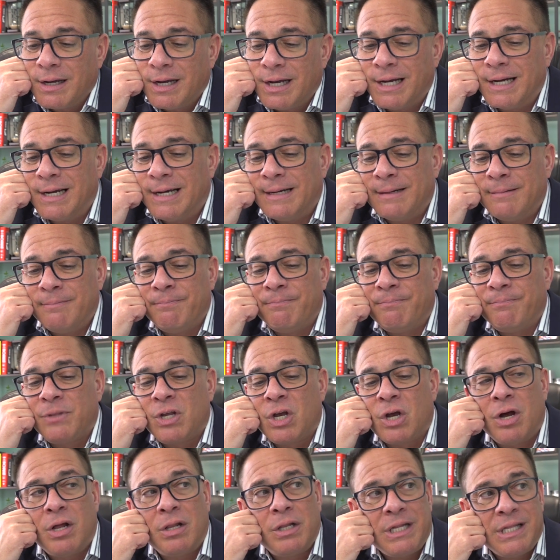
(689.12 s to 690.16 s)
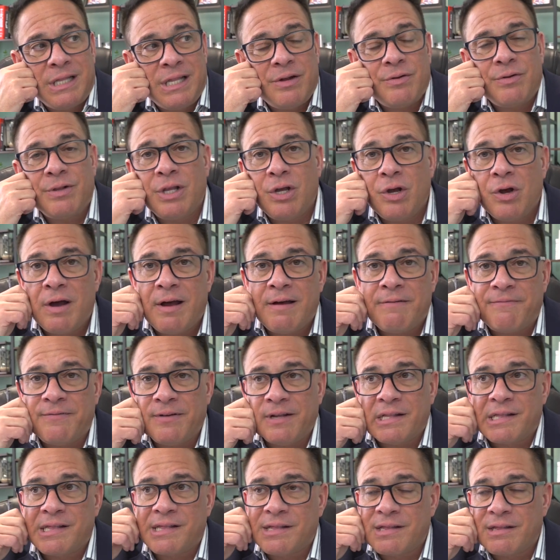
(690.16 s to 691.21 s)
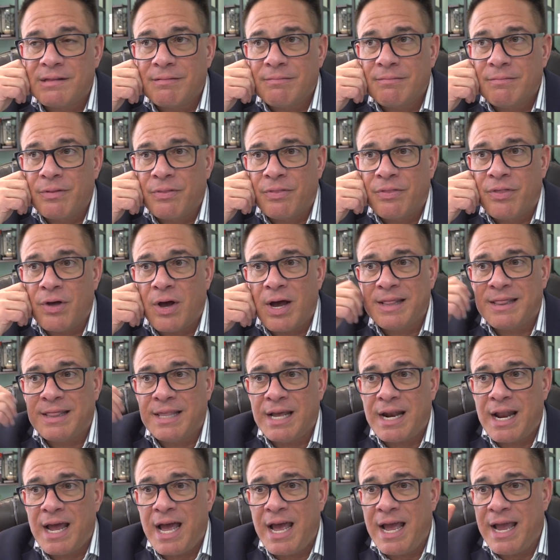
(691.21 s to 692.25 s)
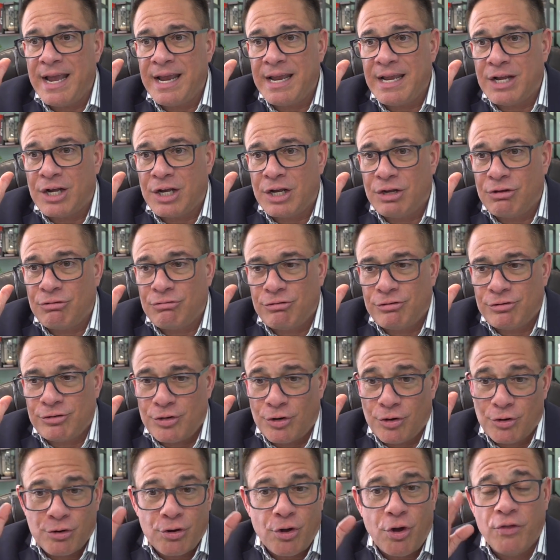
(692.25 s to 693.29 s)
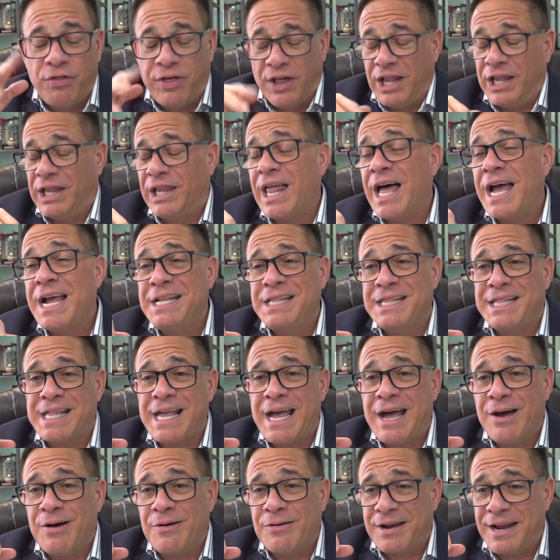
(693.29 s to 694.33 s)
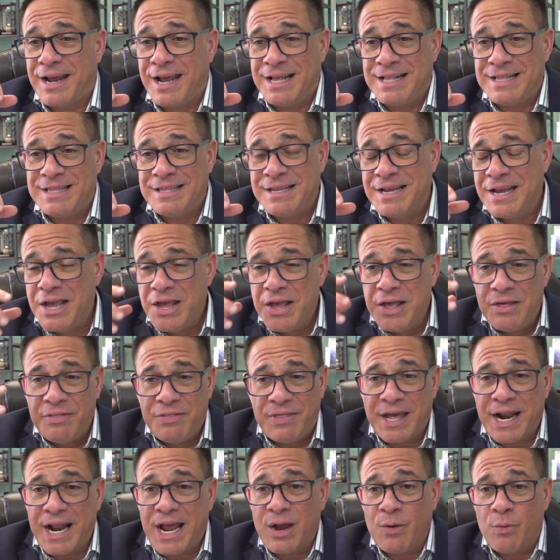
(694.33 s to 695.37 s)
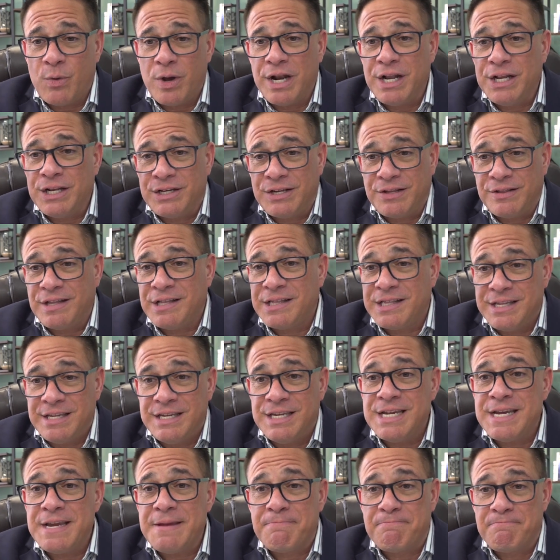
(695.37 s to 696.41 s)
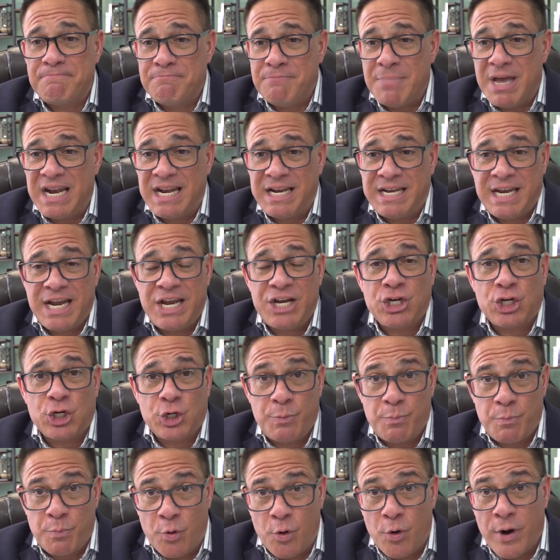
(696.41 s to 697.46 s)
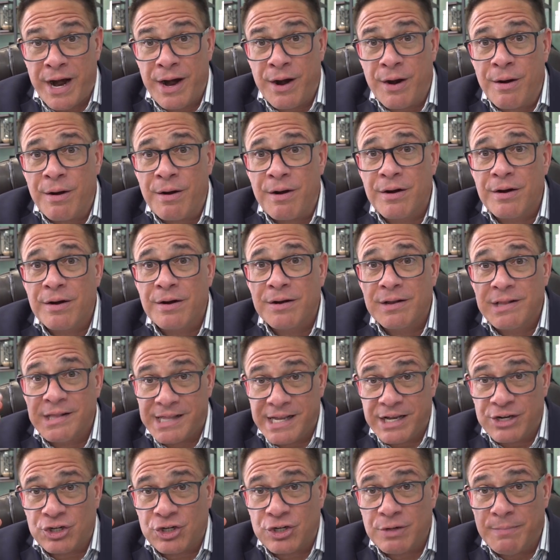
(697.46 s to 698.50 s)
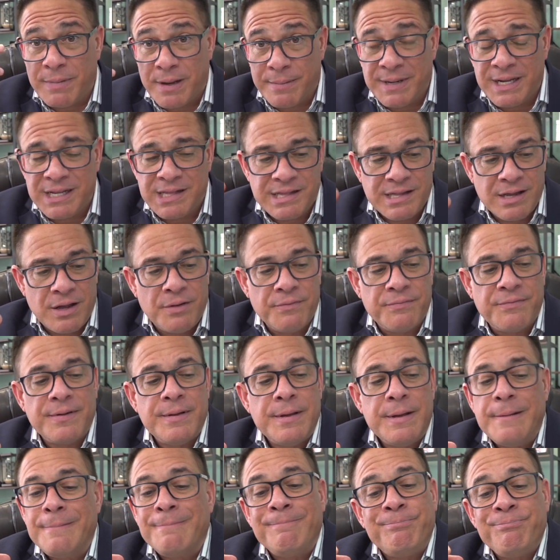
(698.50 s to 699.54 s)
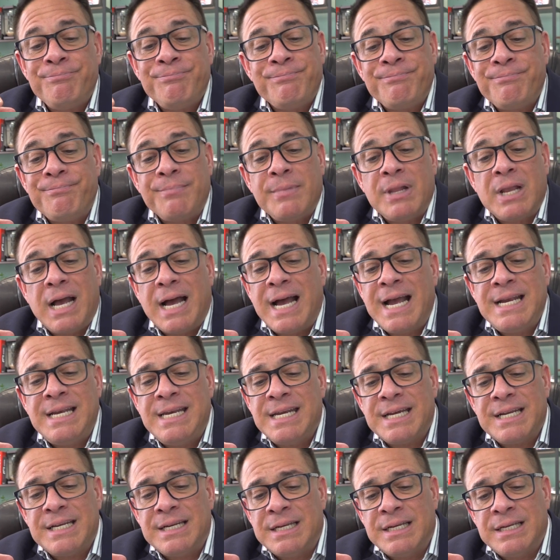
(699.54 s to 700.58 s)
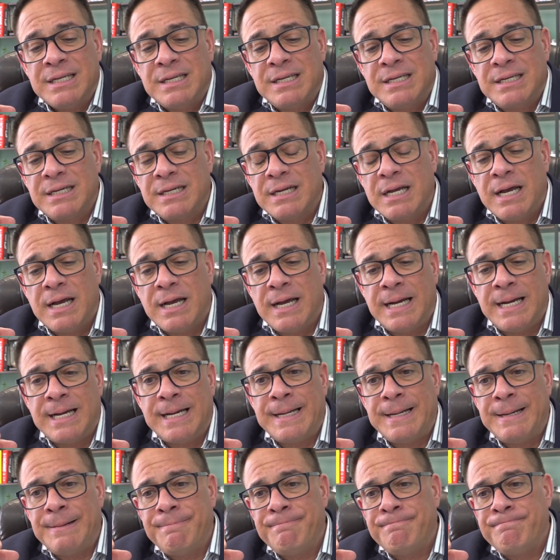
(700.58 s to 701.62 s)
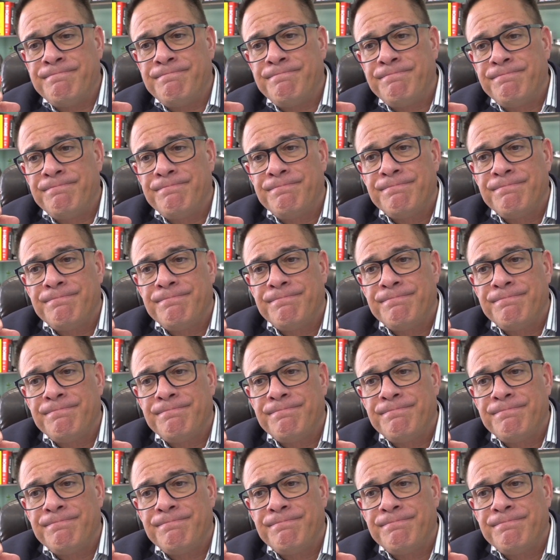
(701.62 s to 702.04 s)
um, colleagues here in the office thought that I turned all the lights out and that I went into this deep meditation prayer session by myself. I didn't. Um,